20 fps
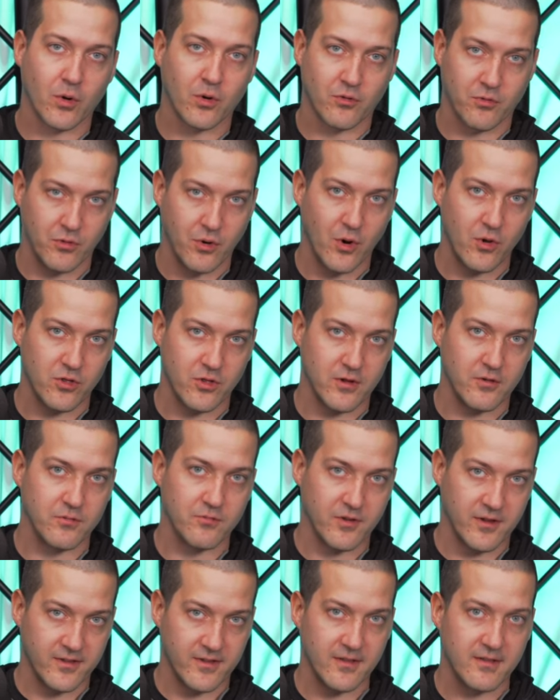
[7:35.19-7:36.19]

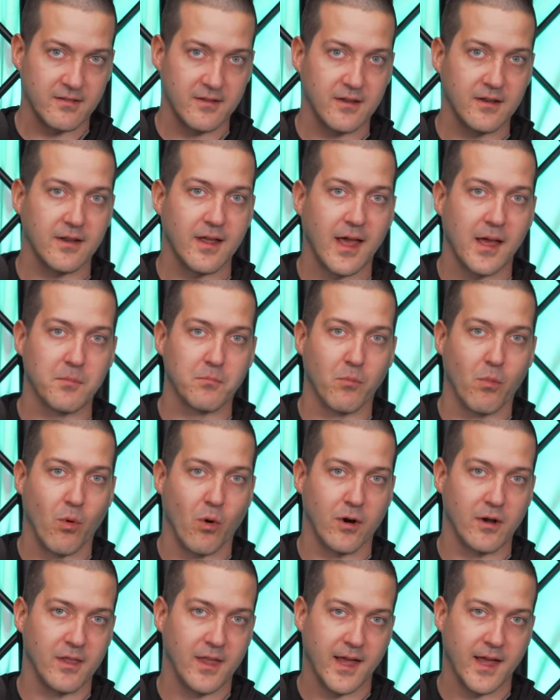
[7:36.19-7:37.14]
corrosion resistant and more